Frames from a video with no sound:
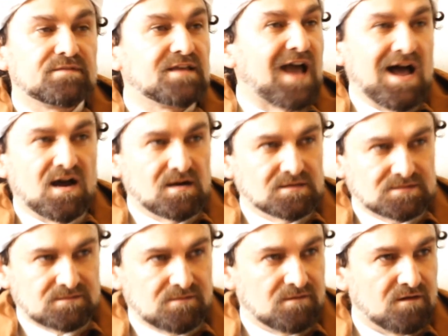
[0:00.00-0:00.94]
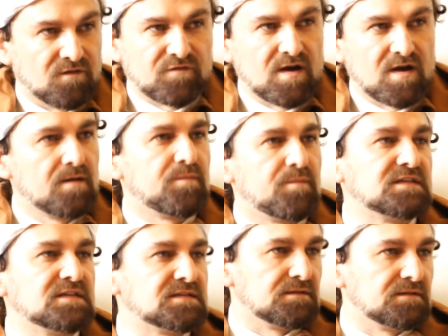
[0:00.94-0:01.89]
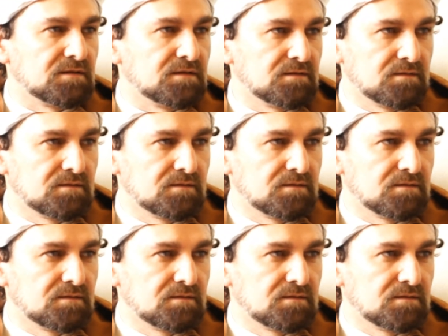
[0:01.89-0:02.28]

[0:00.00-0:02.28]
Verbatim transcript: at the heart of every city,